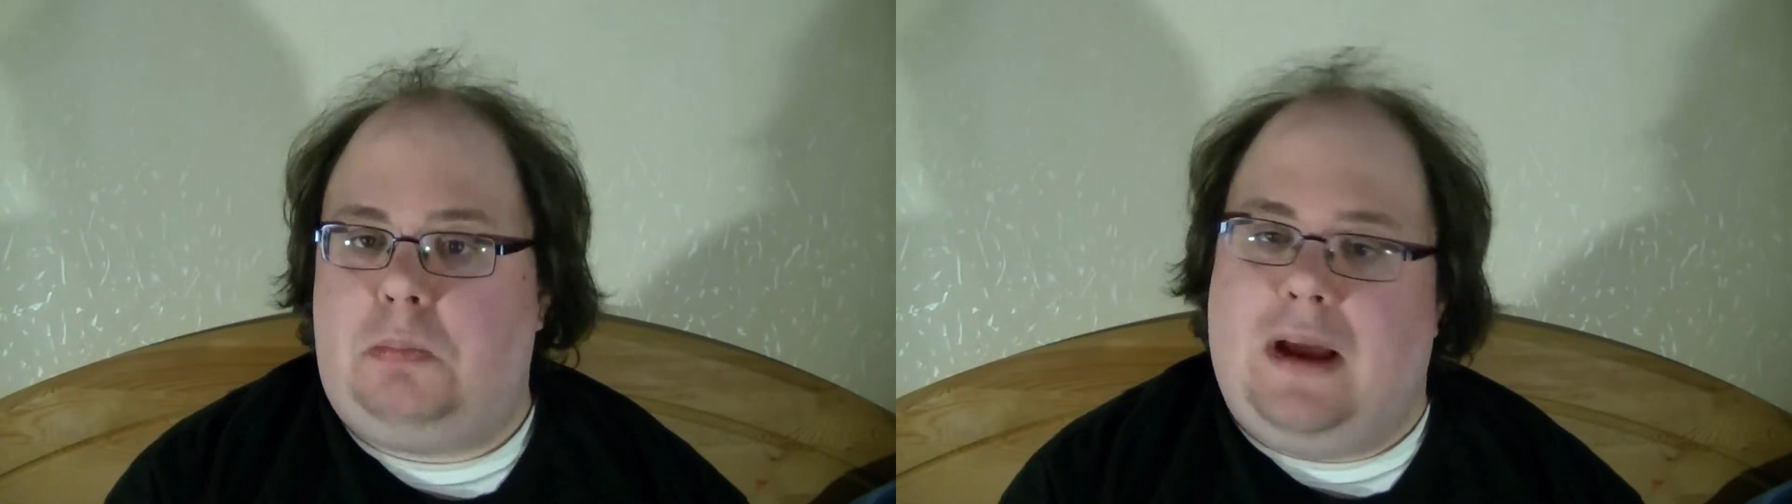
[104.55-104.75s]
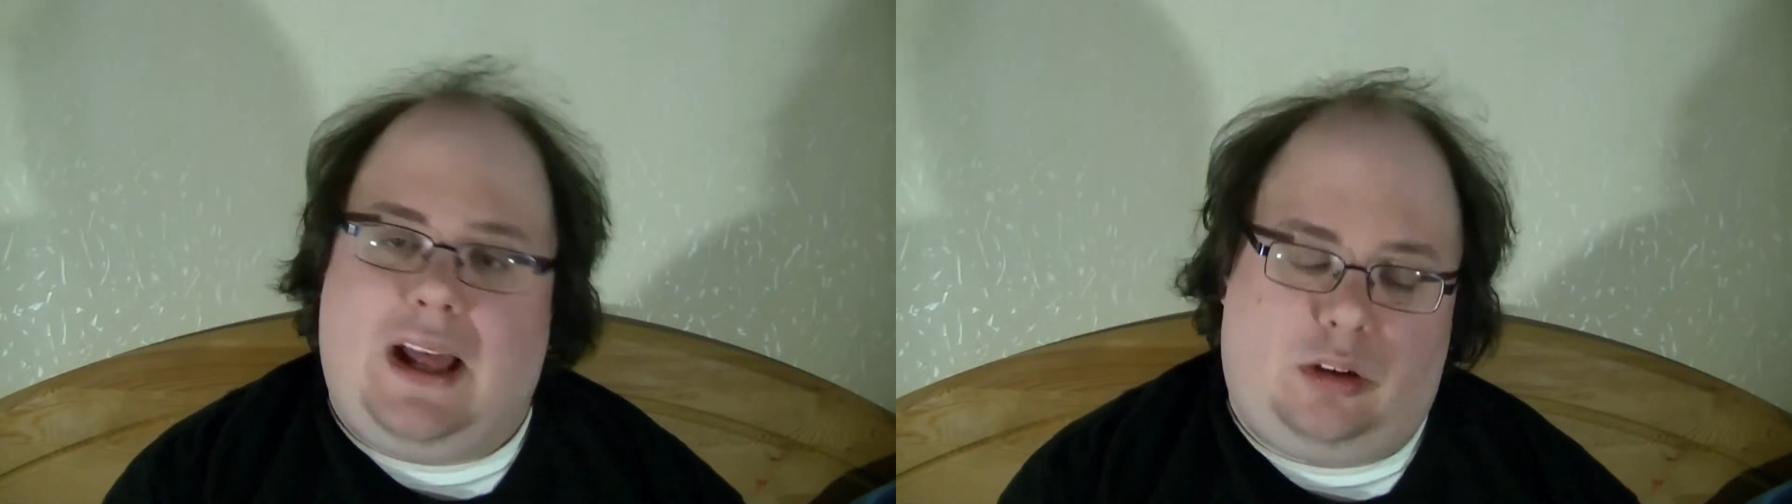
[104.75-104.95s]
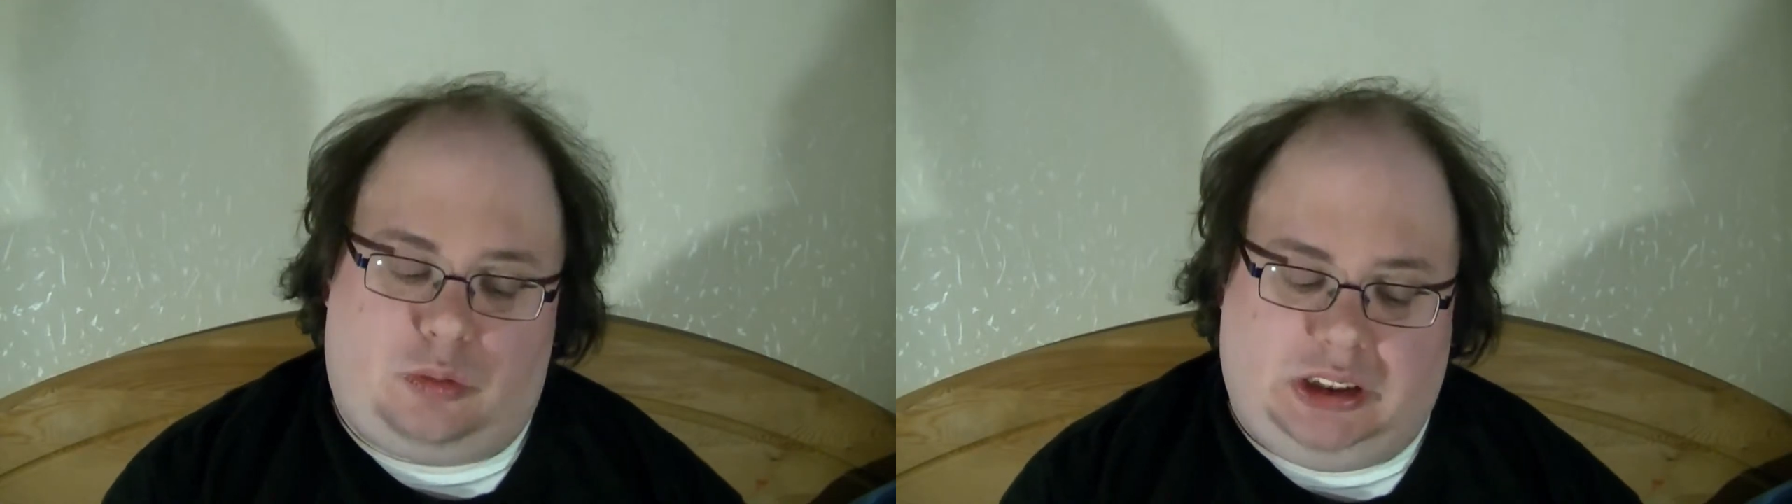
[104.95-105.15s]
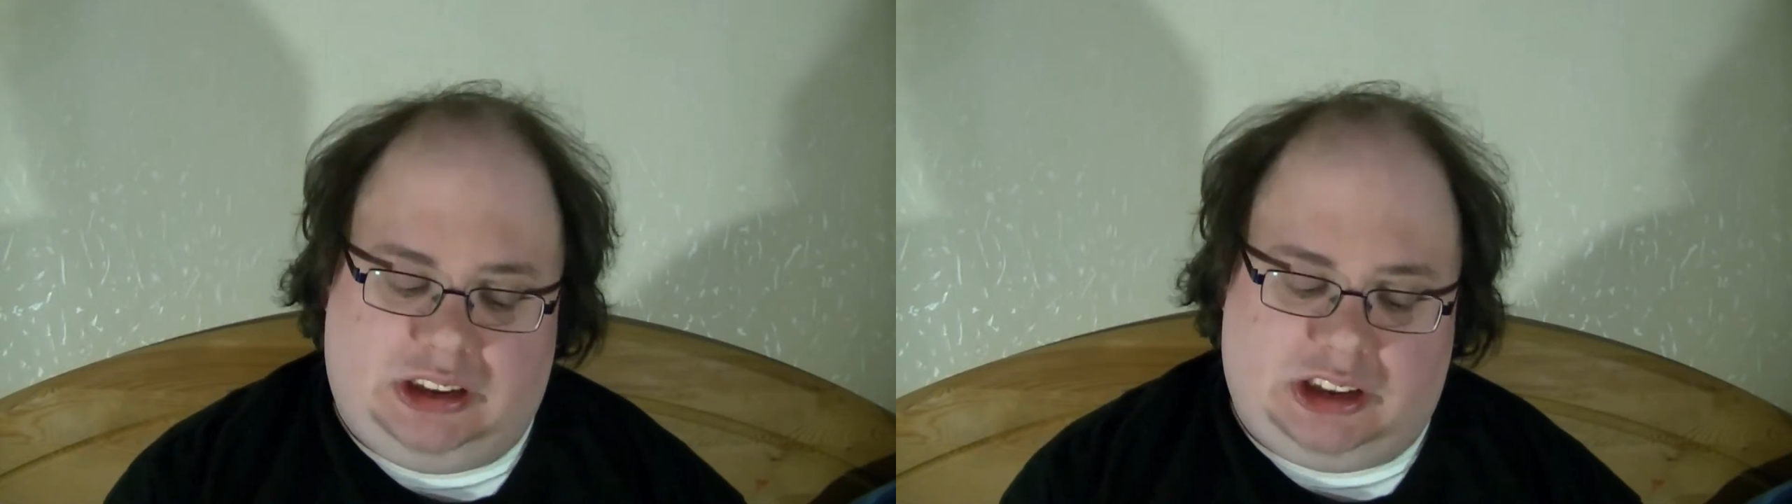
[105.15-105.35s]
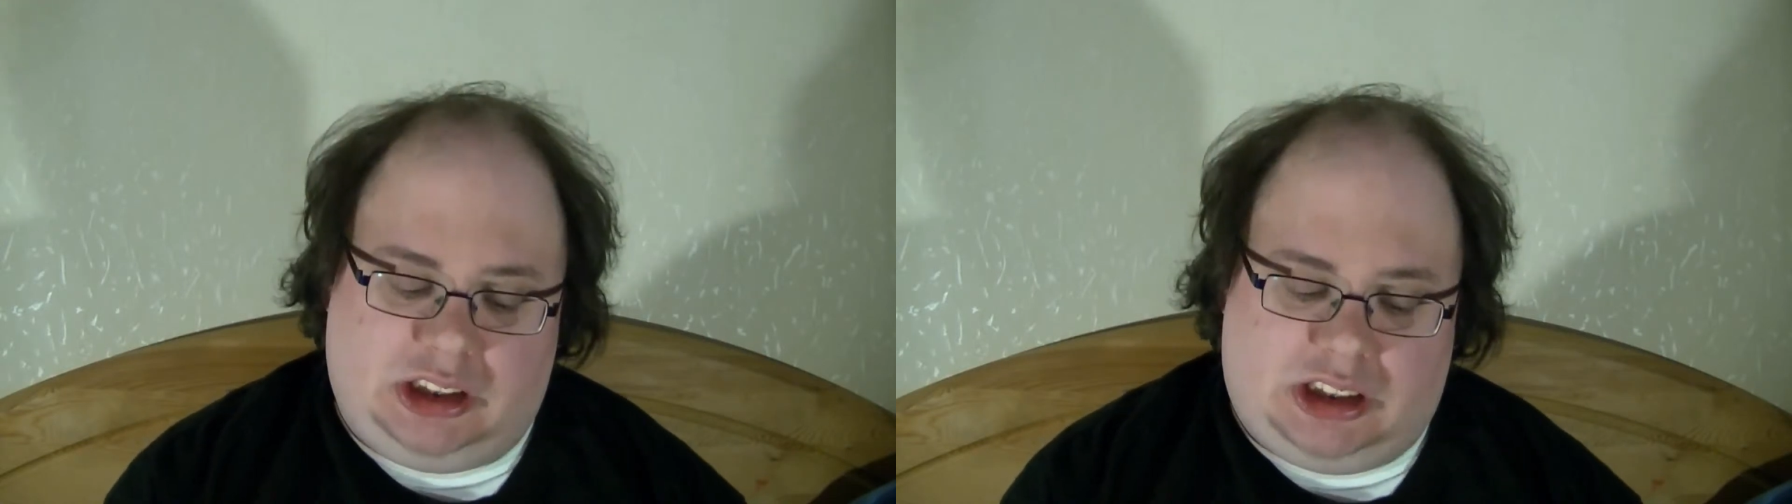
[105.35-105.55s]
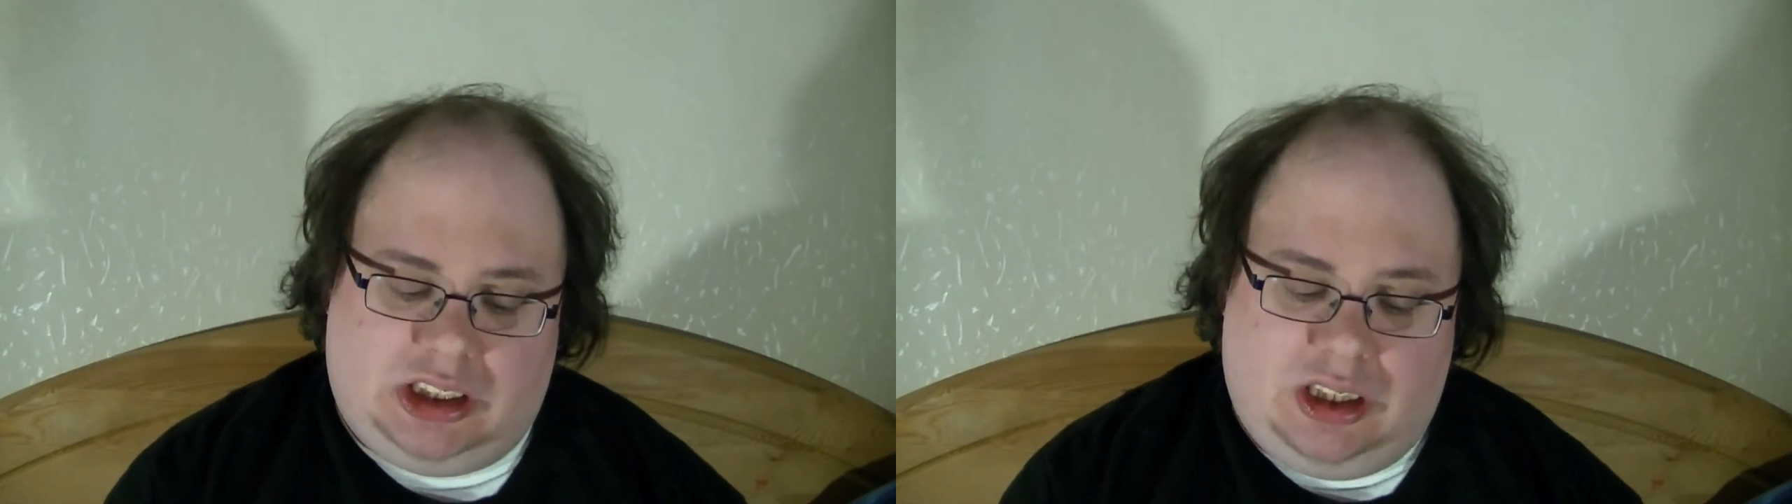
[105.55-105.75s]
PAL regions,